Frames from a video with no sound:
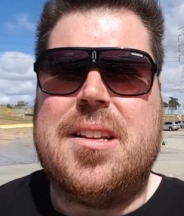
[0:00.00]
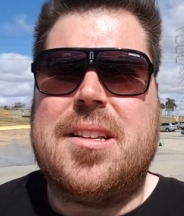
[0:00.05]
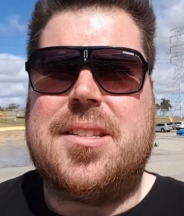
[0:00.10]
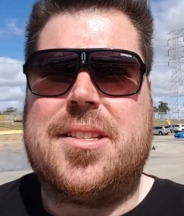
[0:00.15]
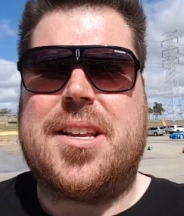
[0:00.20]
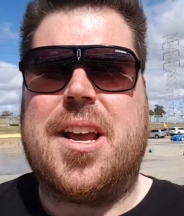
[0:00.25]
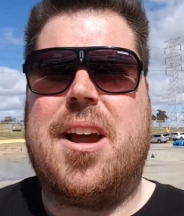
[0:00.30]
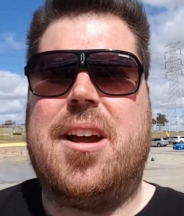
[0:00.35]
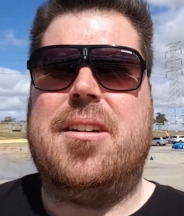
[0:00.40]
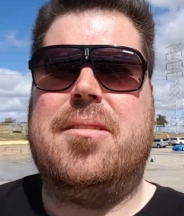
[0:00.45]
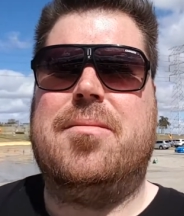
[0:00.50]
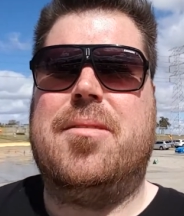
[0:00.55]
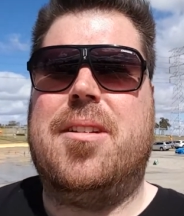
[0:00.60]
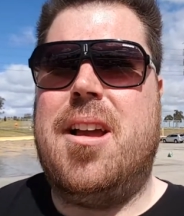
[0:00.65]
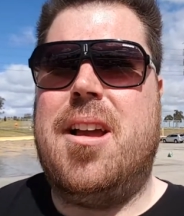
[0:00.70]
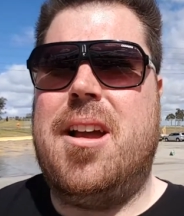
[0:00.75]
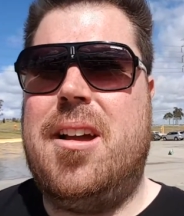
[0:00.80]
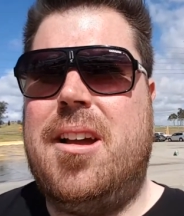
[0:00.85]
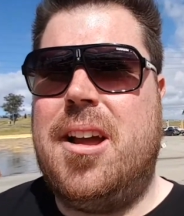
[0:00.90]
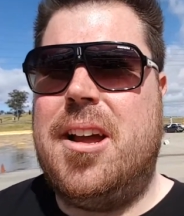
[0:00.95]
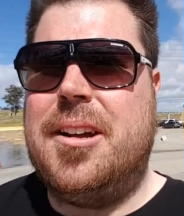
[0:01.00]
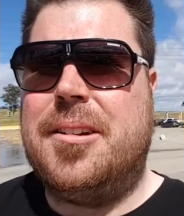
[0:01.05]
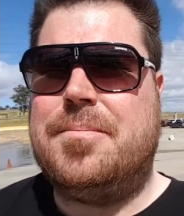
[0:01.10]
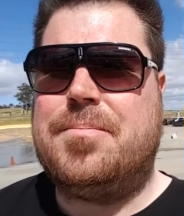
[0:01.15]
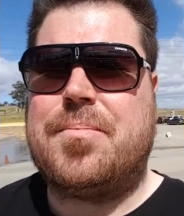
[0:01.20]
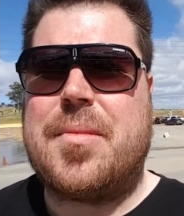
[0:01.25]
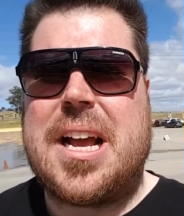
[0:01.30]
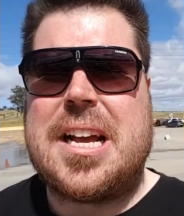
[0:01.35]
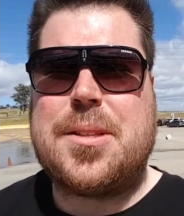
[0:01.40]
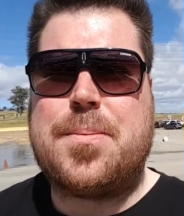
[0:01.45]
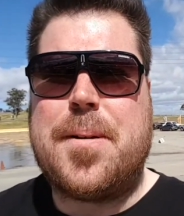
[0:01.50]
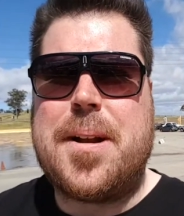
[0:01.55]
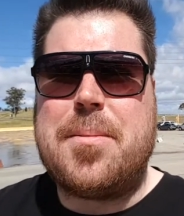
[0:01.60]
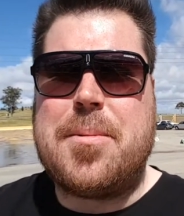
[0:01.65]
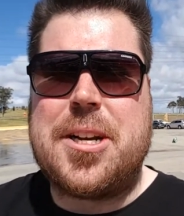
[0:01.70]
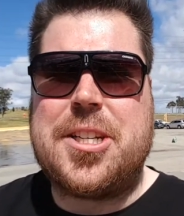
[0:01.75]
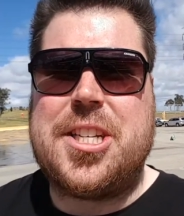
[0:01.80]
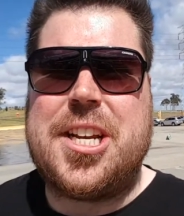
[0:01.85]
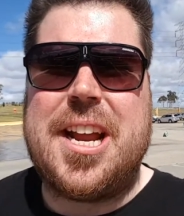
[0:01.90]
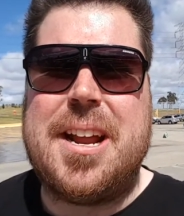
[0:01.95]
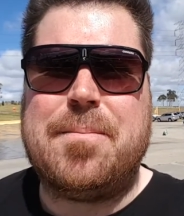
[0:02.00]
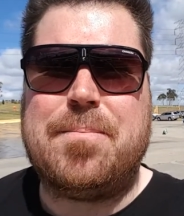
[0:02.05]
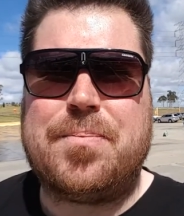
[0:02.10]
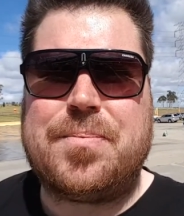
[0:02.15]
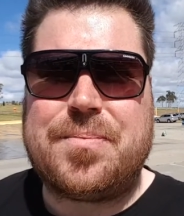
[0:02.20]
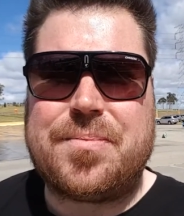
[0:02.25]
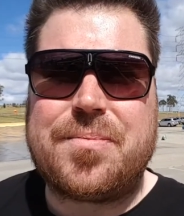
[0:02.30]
So that's pretty much it.